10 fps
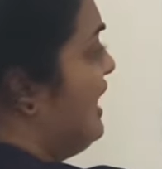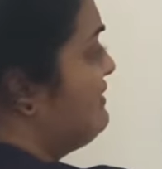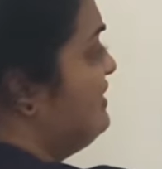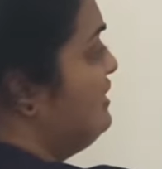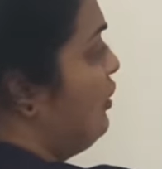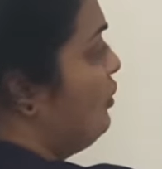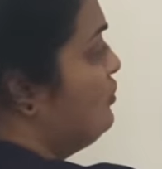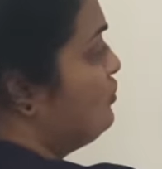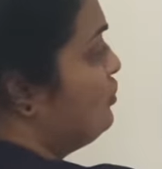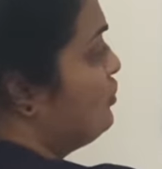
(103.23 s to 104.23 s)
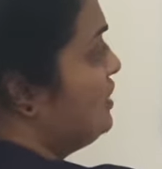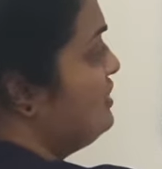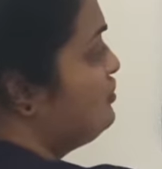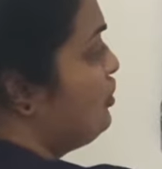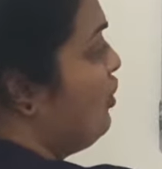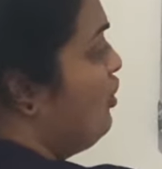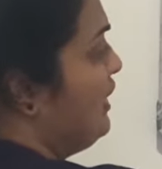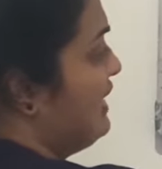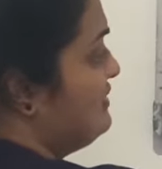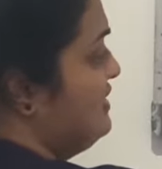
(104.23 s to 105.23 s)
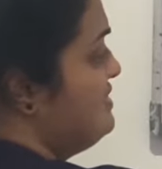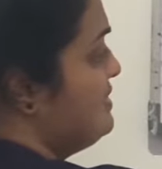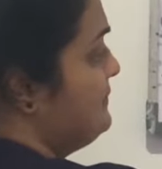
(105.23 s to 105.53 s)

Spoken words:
acid also a strong acid